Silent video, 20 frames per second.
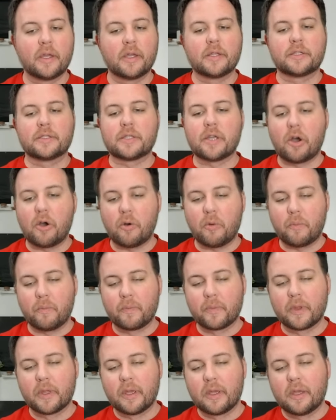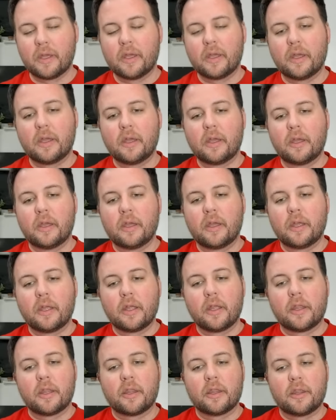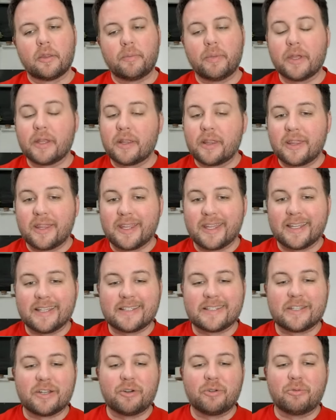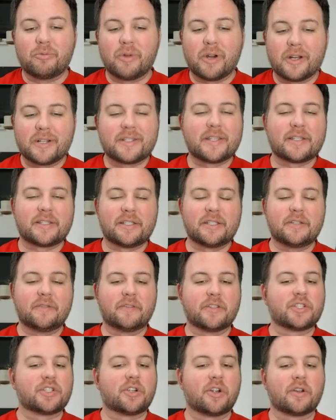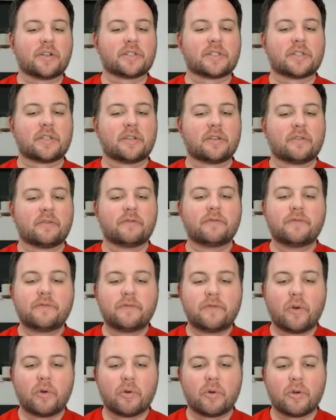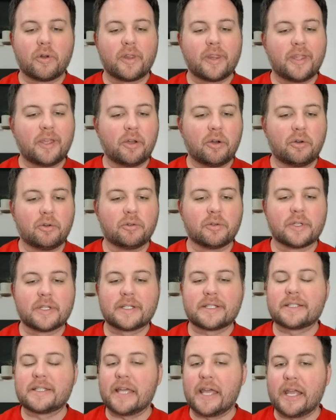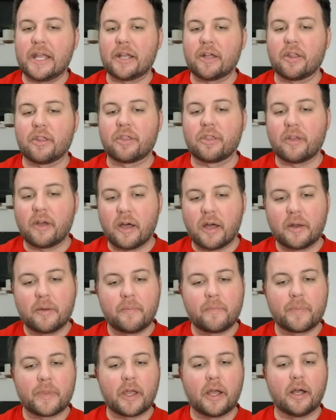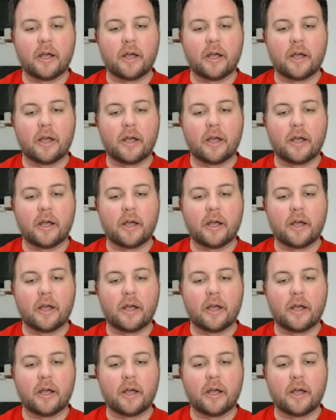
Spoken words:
So the big thing is, though, where does this leave the Sharks for the old tankathon?